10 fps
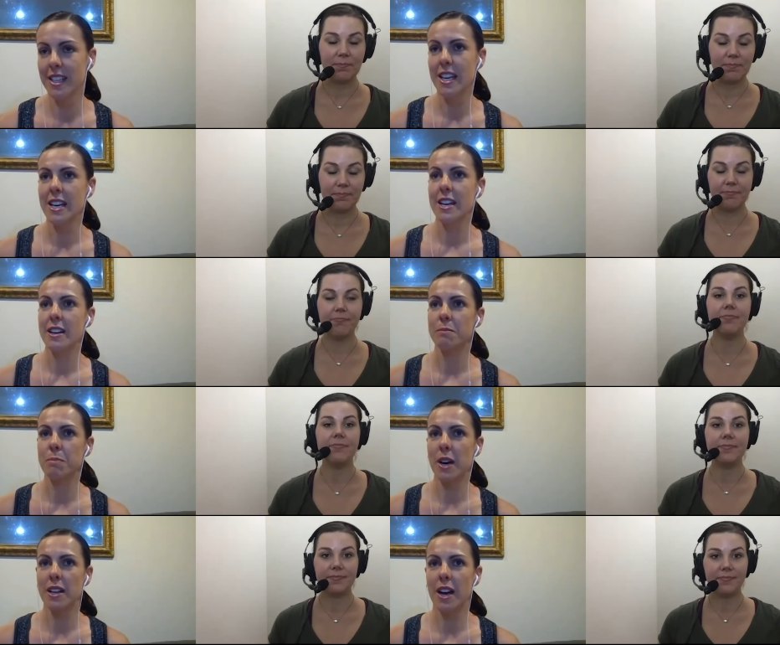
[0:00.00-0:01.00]
Speaker 1: mm-hmm.
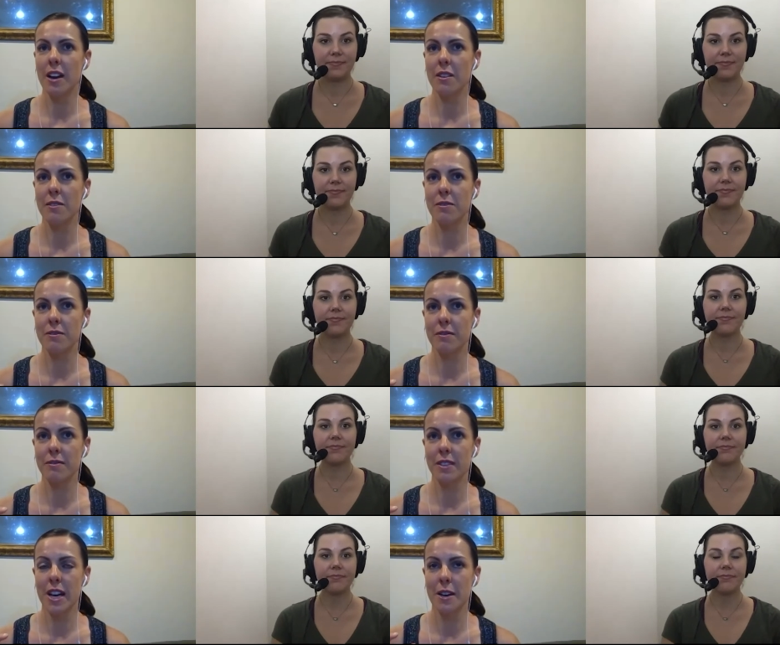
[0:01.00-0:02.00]
but I've
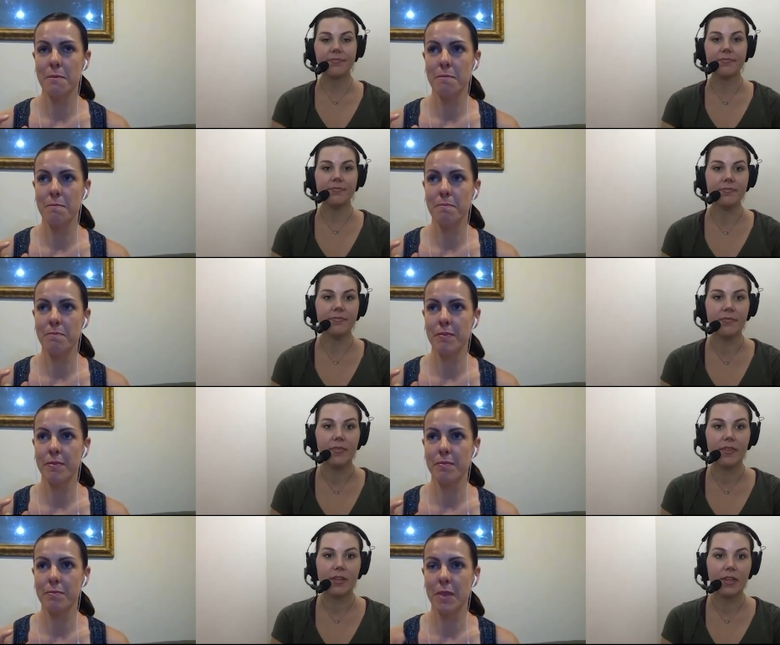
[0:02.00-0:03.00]
um,
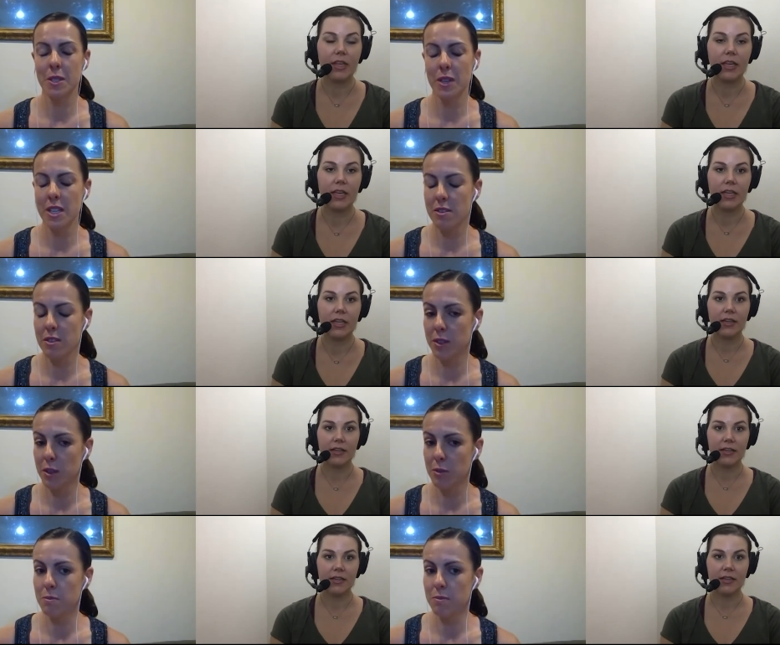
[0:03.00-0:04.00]
been doing it through
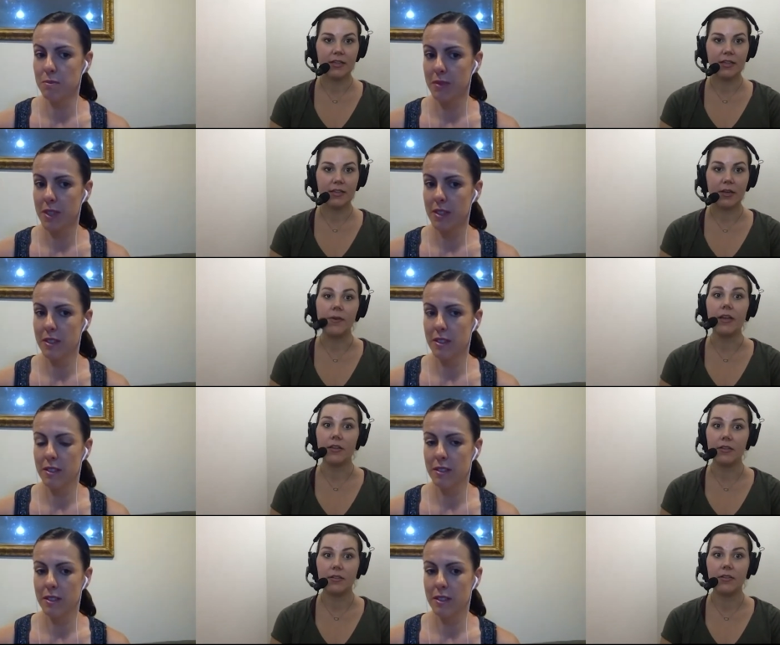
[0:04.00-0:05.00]
Zoom. Okay.
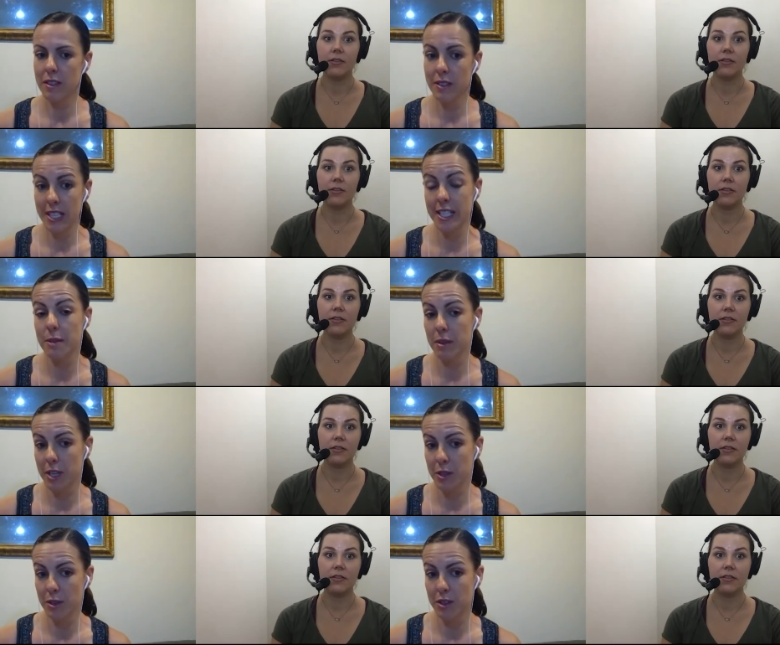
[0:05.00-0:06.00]
I'm going to
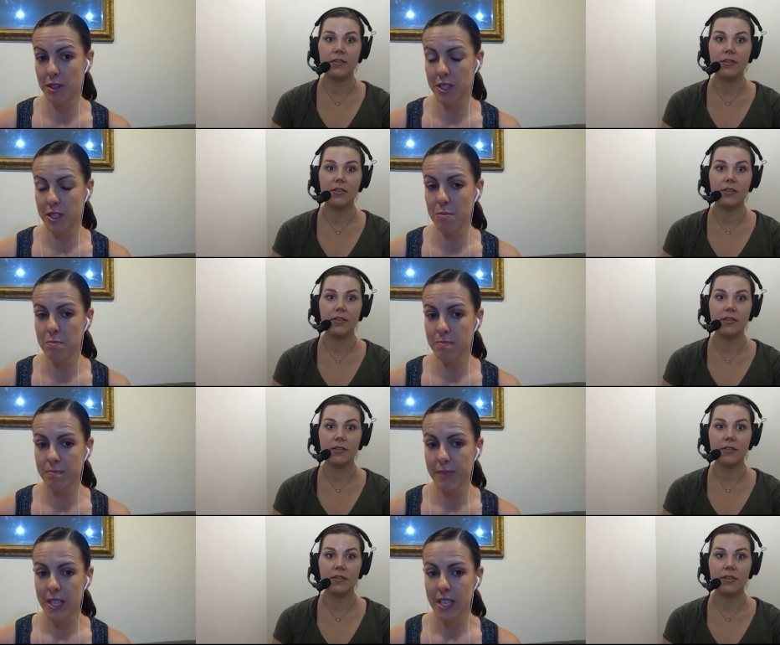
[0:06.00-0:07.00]
do it through Zoom,
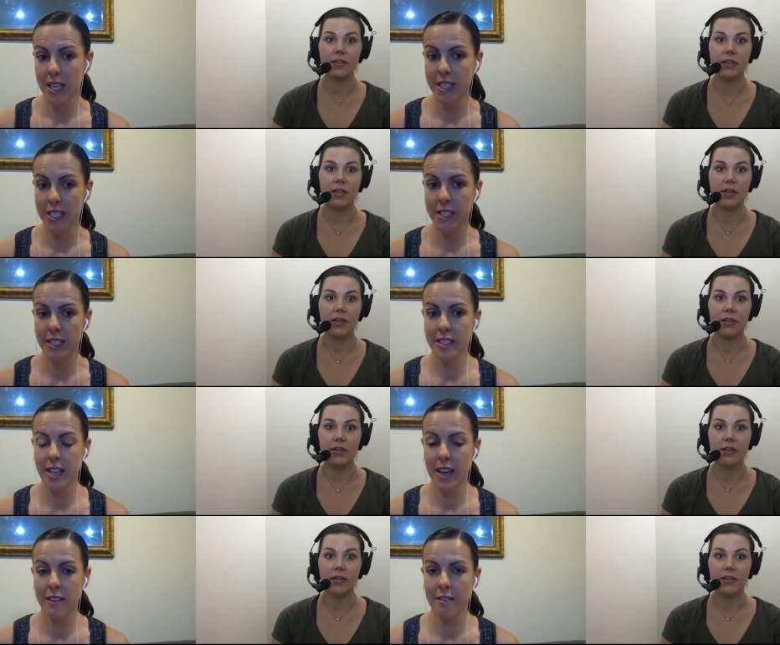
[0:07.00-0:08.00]
just because
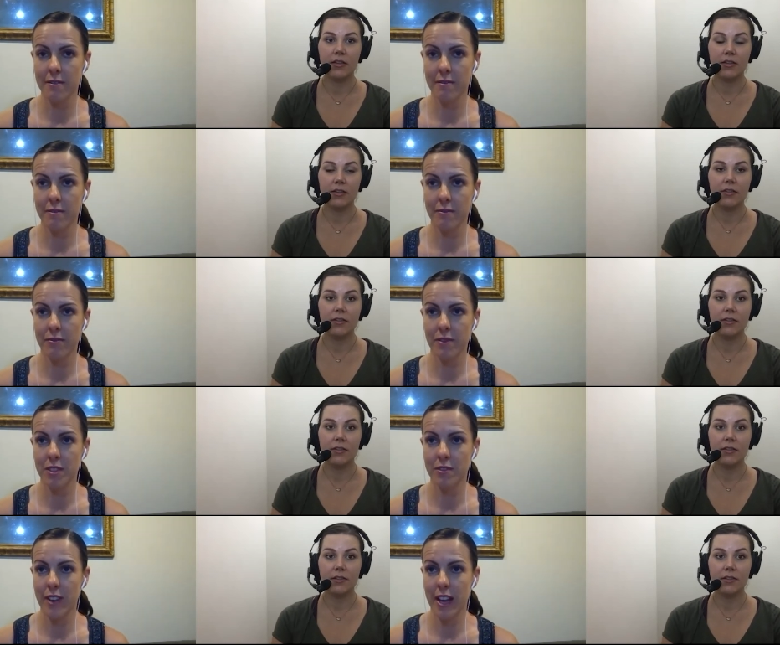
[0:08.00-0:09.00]
I
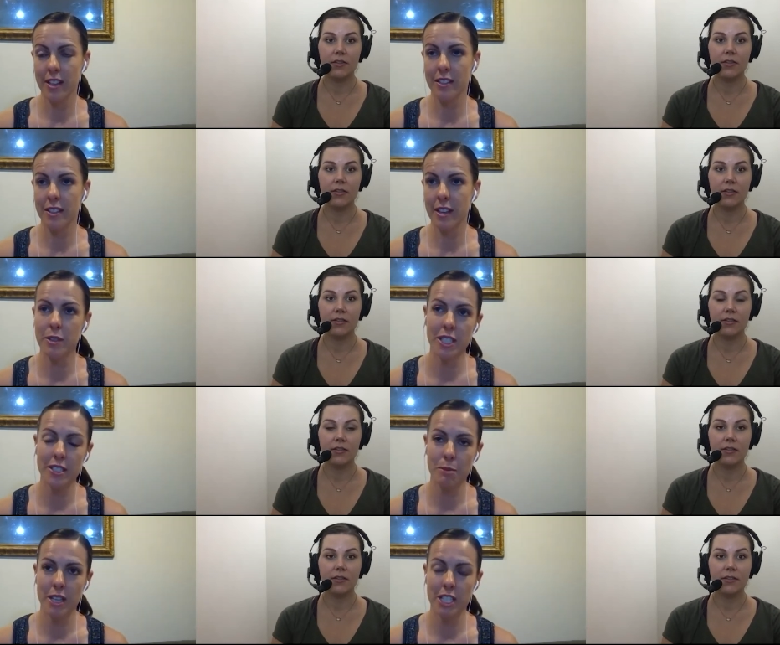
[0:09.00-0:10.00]
found it was just
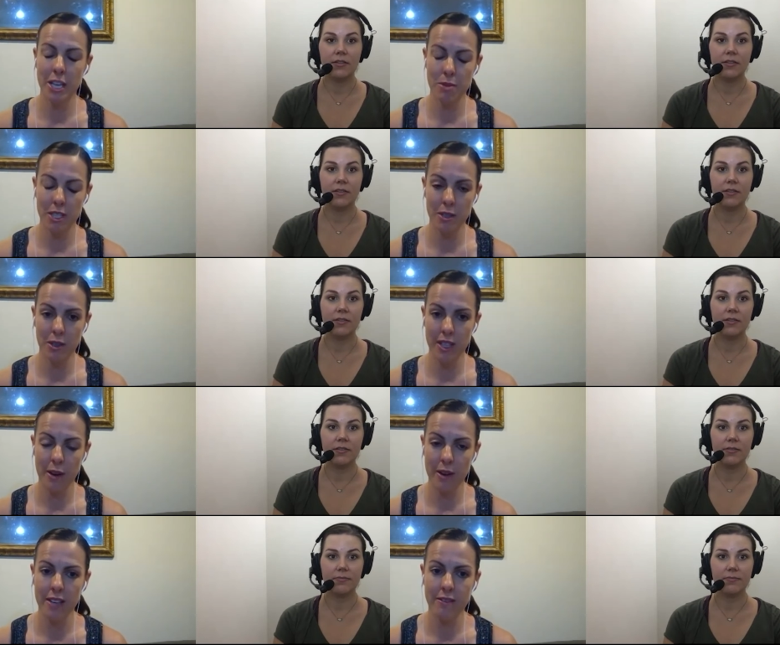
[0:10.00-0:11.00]
a bit cheaper to do it that
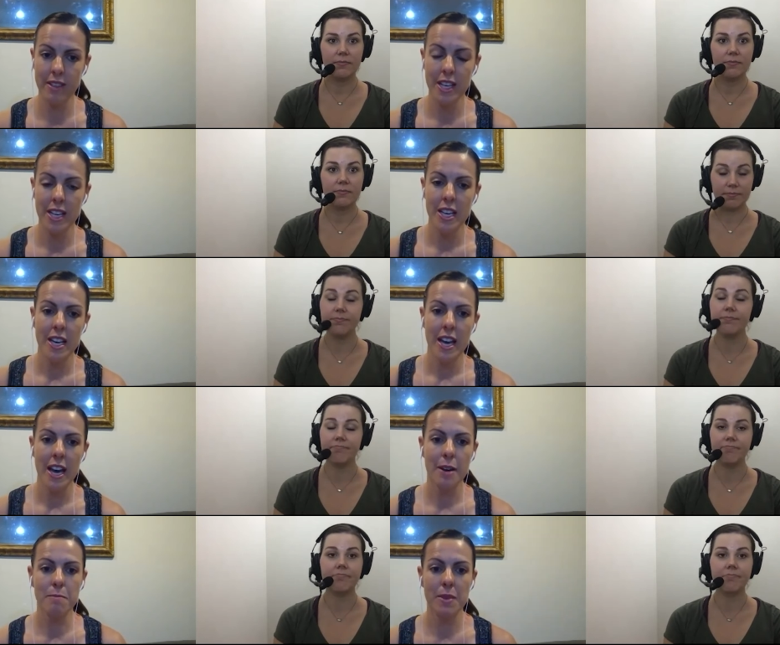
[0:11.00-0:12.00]
way. Mm-hmm.
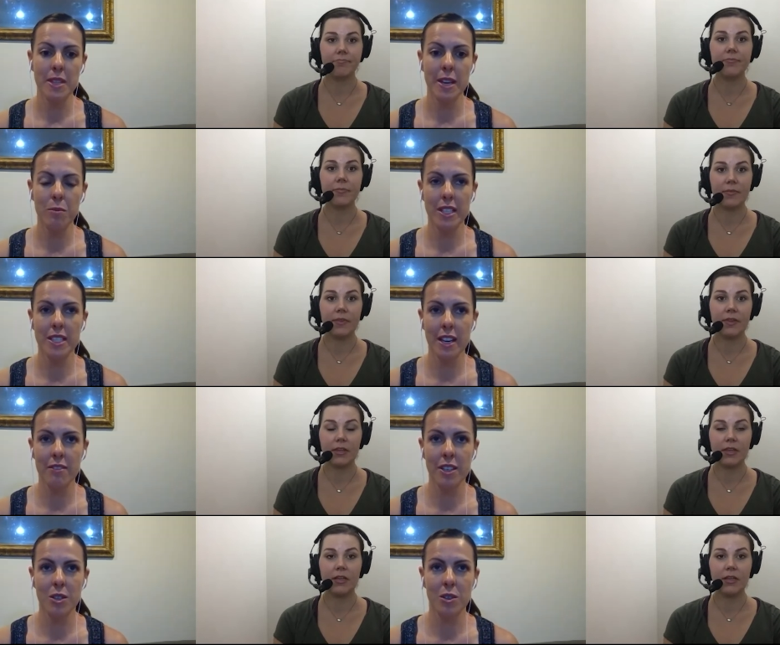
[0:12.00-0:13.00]
Um, but then once I've
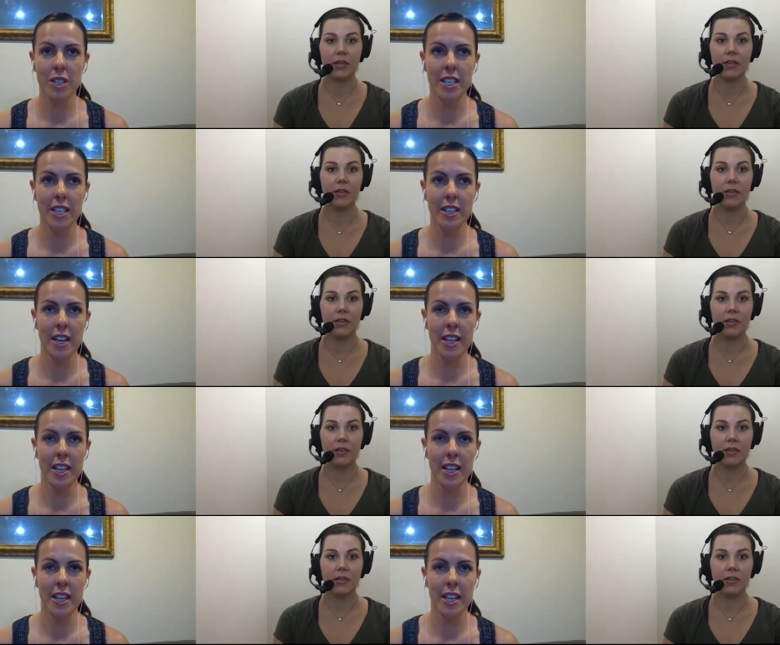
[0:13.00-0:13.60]
recorded it, I